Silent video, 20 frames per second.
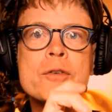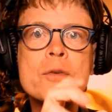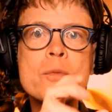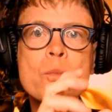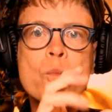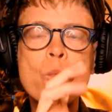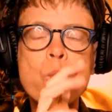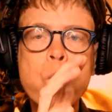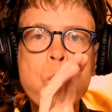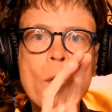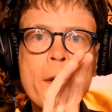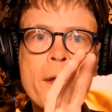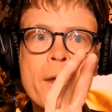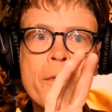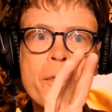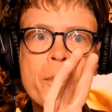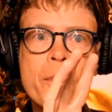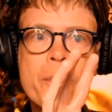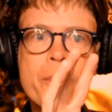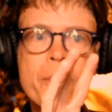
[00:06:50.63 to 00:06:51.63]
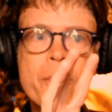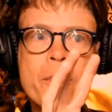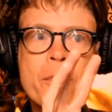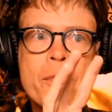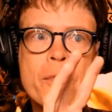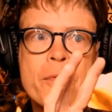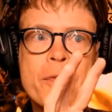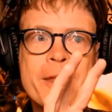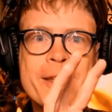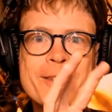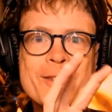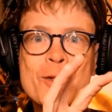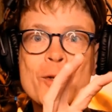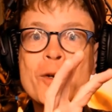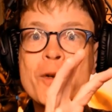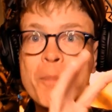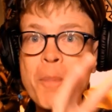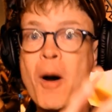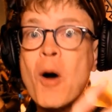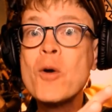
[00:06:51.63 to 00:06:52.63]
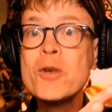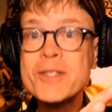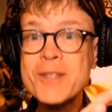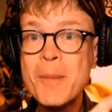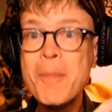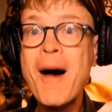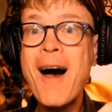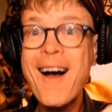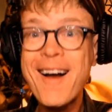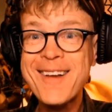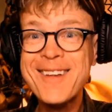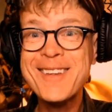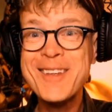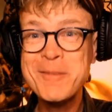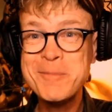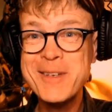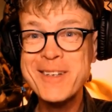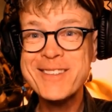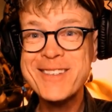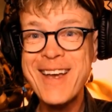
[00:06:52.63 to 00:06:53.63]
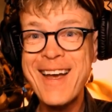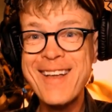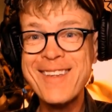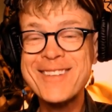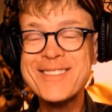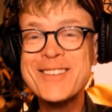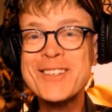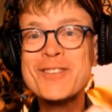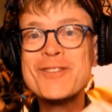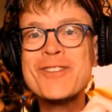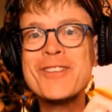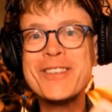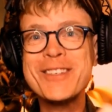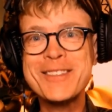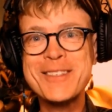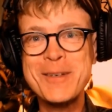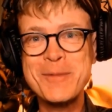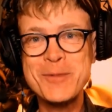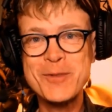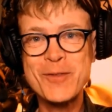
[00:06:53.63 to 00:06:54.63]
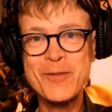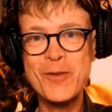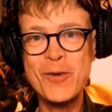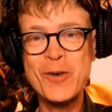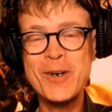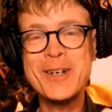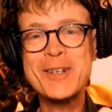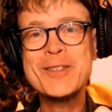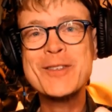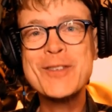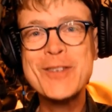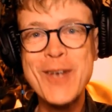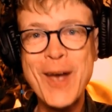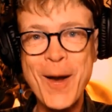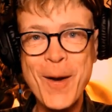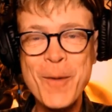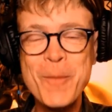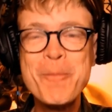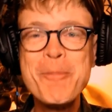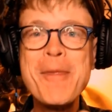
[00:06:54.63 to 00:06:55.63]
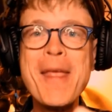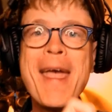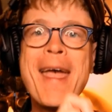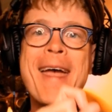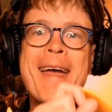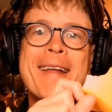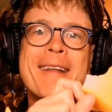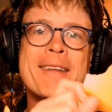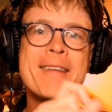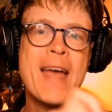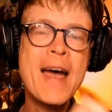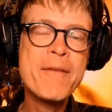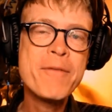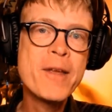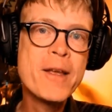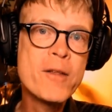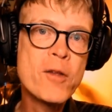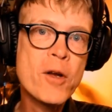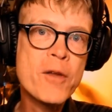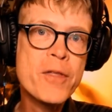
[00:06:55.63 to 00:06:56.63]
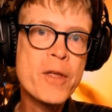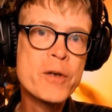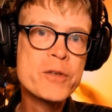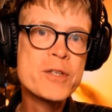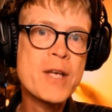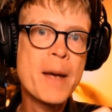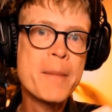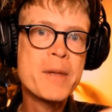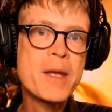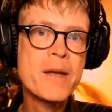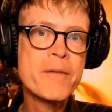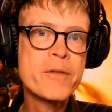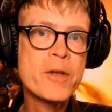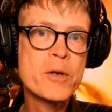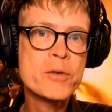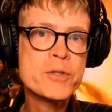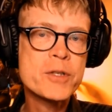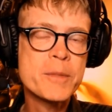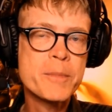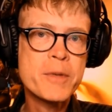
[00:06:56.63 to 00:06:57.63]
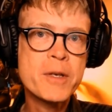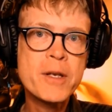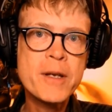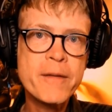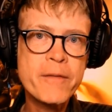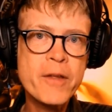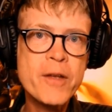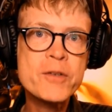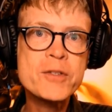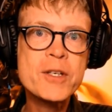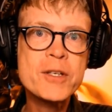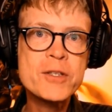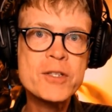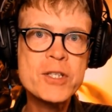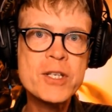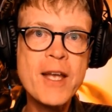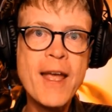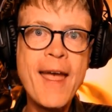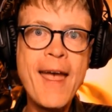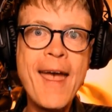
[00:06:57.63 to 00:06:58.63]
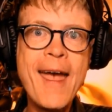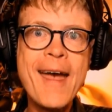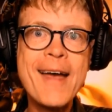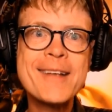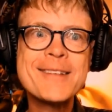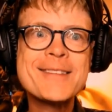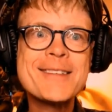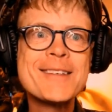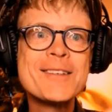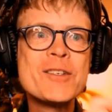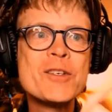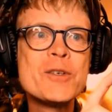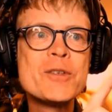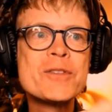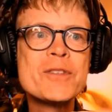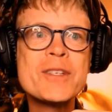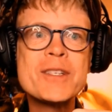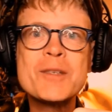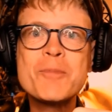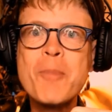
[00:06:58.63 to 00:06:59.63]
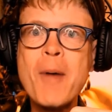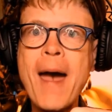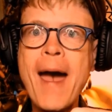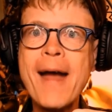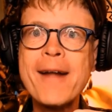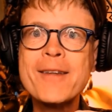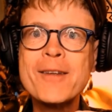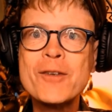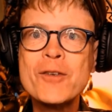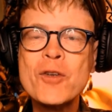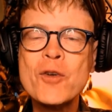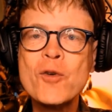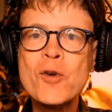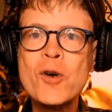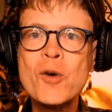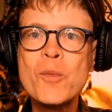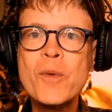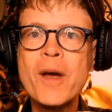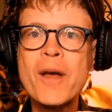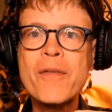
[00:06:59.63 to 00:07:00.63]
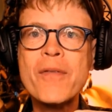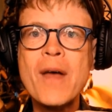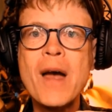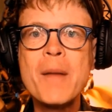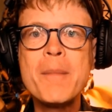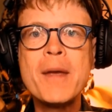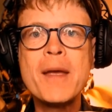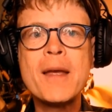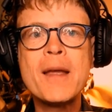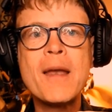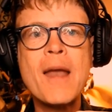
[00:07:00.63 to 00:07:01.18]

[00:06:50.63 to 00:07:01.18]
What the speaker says: with this sort of post-apocalyptic challenges for The Sims 4. So definitely look those up, give those a chance, and use this pack to do it with. I mean,